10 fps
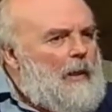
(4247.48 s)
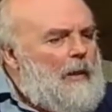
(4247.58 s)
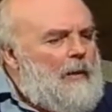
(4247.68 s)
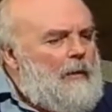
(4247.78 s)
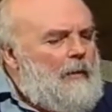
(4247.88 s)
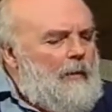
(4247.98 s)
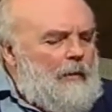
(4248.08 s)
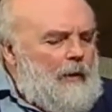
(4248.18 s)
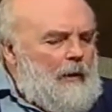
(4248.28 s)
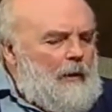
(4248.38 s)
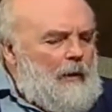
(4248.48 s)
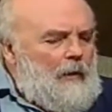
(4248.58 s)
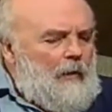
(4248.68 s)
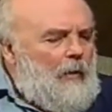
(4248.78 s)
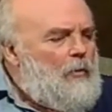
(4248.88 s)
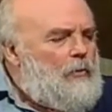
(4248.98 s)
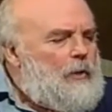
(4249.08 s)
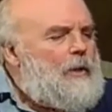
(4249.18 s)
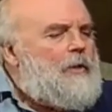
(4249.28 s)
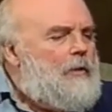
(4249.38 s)
the whole
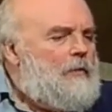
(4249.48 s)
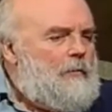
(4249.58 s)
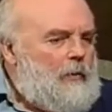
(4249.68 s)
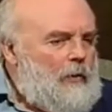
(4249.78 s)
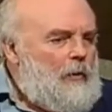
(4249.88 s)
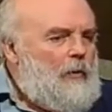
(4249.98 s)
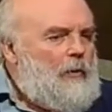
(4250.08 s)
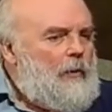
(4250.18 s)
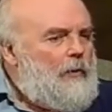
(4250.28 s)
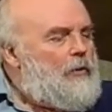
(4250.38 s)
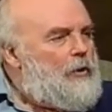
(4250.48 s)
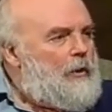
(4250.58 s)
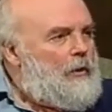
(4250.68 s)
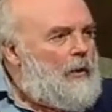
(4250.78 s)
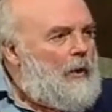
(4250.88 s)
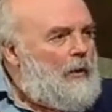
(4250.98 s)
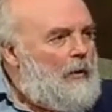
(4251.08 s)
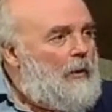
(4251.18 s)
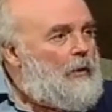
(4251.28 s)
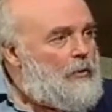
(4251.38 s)
reason of putting her in the chair
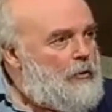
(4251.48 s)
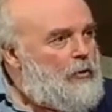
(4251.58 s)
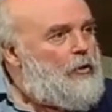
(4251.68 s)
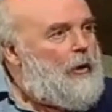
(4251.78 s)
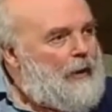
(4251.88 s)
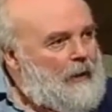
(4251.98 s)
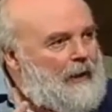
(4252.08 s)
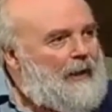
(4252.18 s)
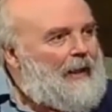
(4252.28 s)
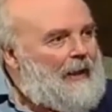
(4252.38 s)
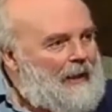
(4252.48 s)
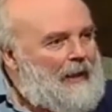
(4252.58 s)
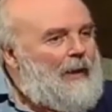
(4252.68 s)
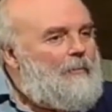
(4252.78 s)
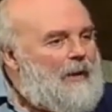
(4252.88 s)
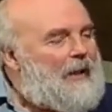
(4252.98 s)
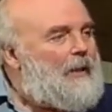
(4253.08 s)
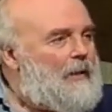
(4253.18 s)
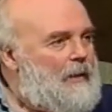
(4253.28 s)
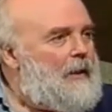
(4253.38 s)
dialogue is to try to make
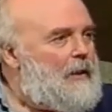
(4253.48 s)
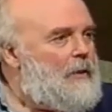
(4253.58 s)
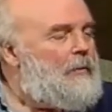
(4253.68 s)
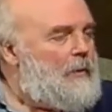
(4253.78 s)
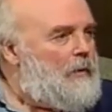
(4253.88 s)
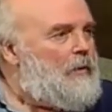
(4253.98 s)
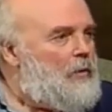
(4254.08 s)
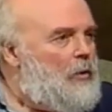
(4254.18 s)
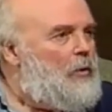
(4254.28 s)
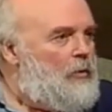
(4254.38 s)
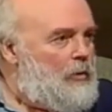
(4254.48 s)
accessible this core